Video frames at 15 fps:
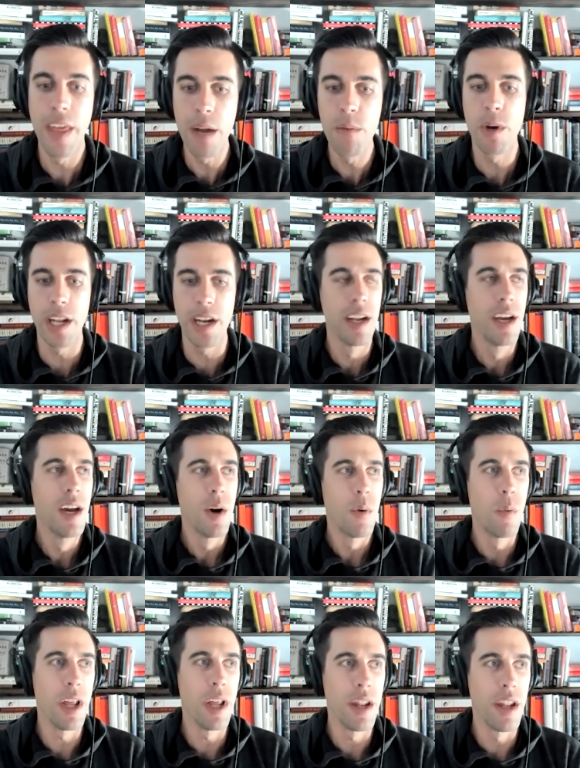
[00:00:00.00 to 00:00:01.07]
then when
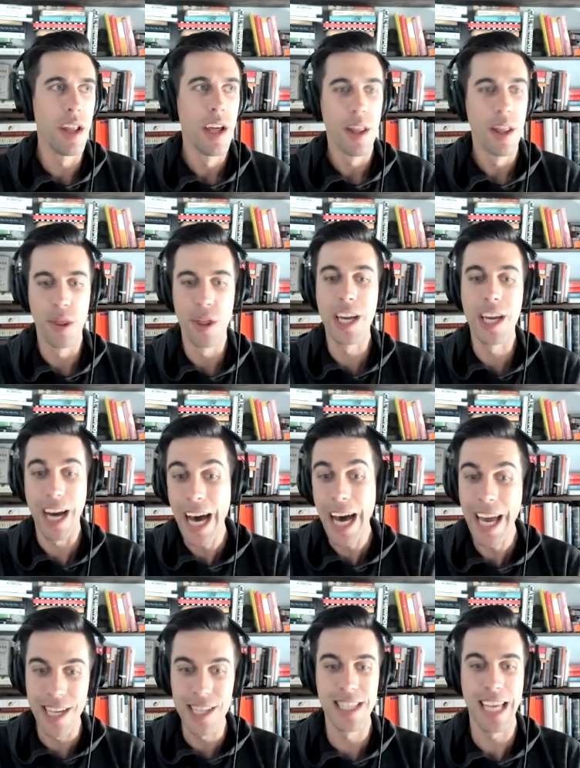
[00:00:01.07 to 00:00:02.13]
when the
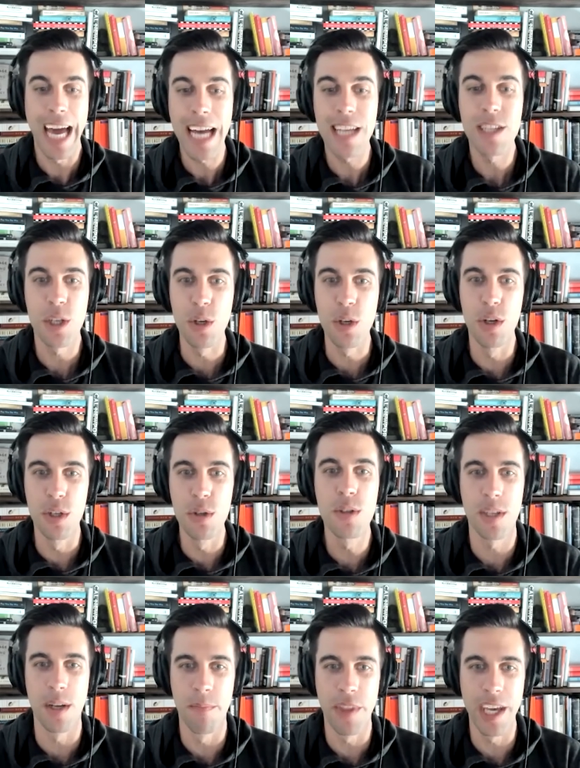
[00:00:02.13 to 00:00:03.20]
guys ask you to do
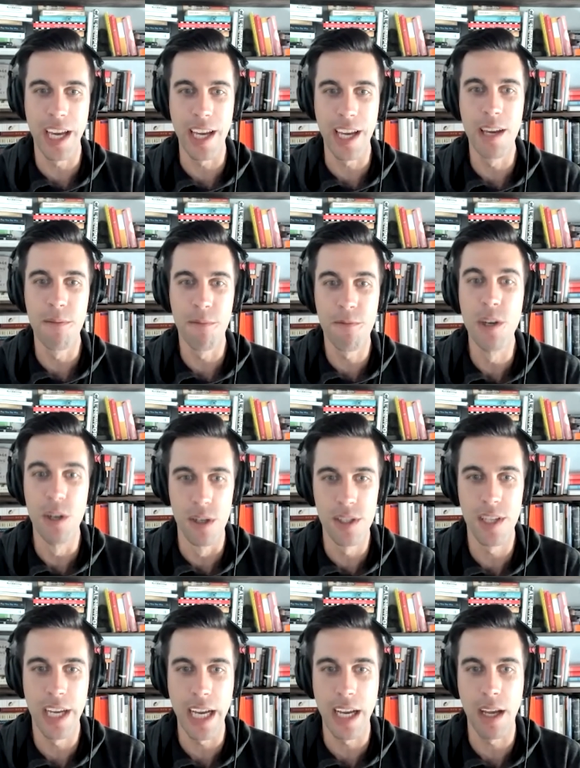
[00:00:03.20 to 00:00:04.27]
something, it feels
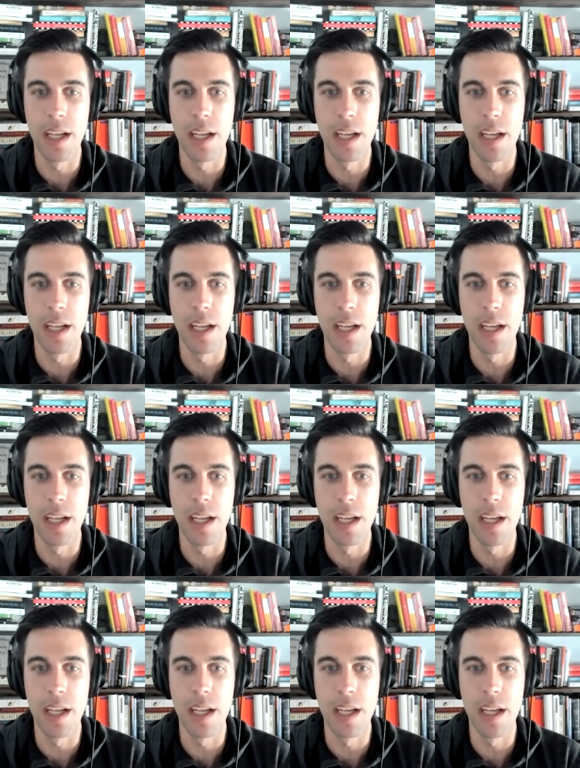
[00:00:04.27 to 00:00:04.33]
like